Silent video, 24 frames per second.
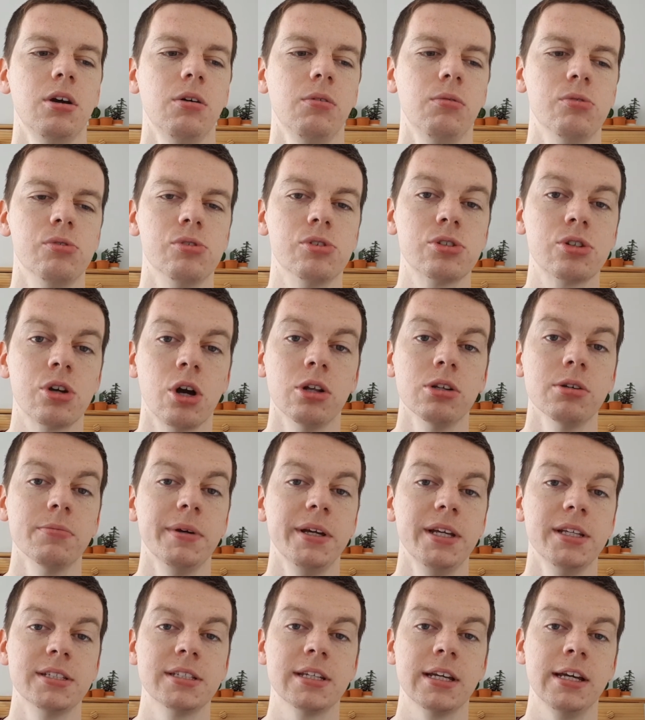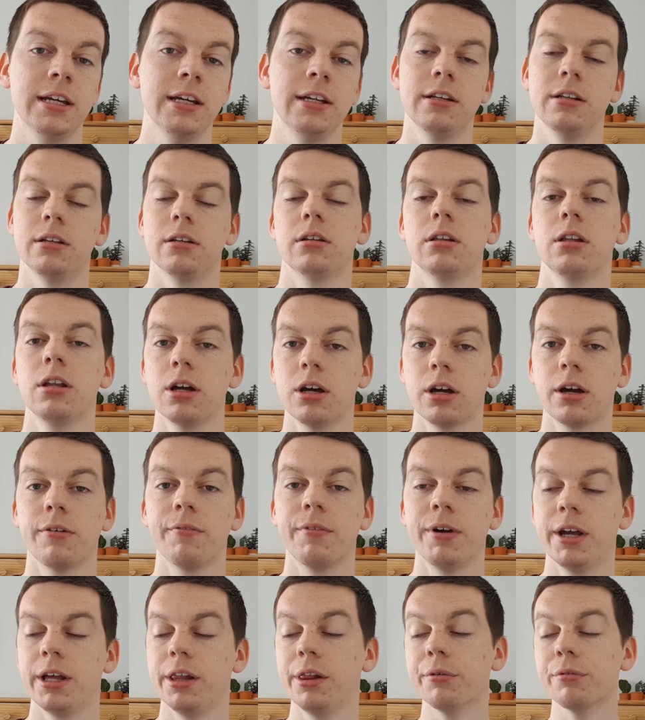was calling me and saying, look, I
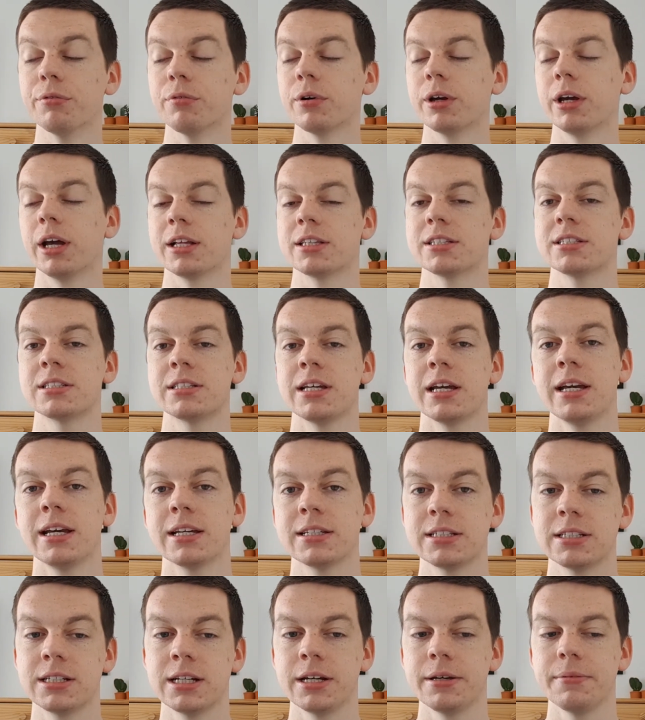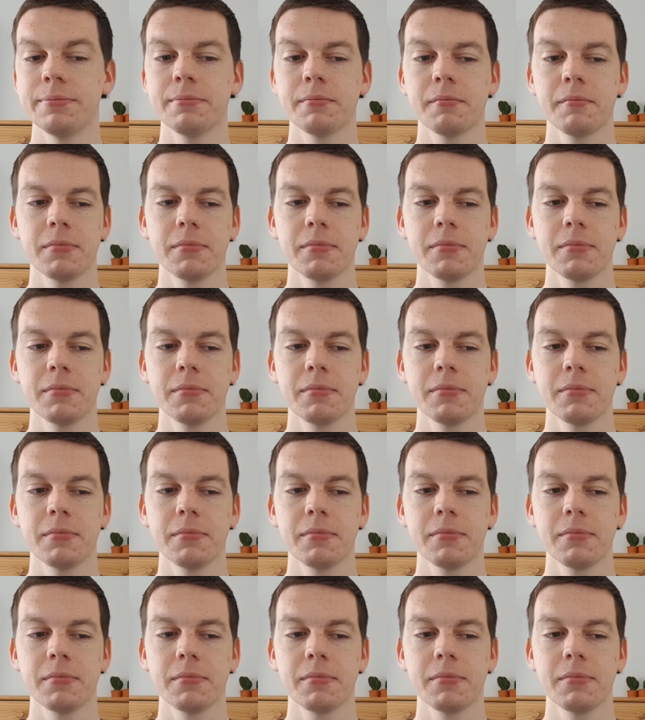really loved what you had to say yesterday.